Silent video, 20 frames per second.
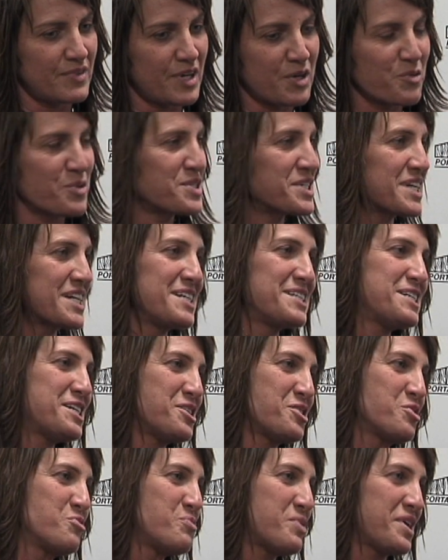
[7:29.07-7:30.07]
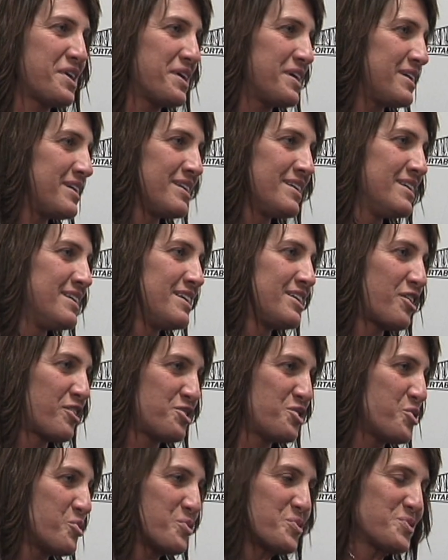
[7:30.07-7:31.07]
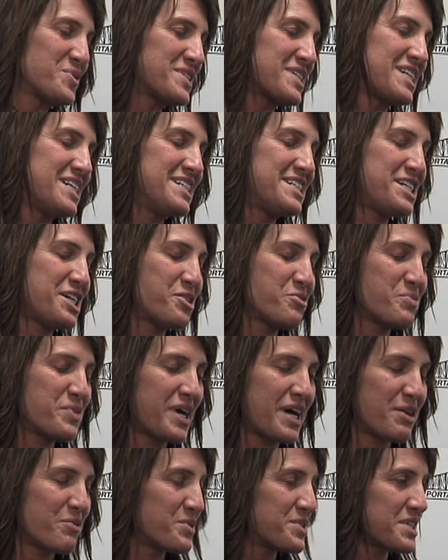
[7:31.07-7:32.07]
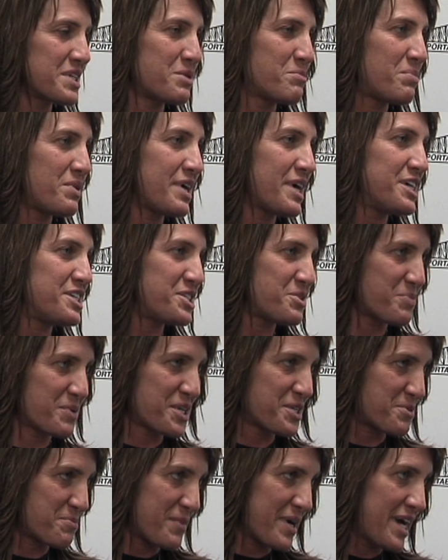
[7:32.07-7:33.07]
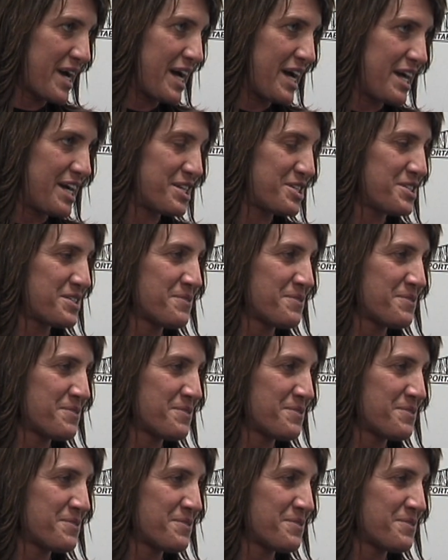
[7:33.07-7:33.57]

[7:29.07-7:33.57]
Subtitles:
I wasn't going to tell anybody, or no one was going to tell me I was going to play just because of my age.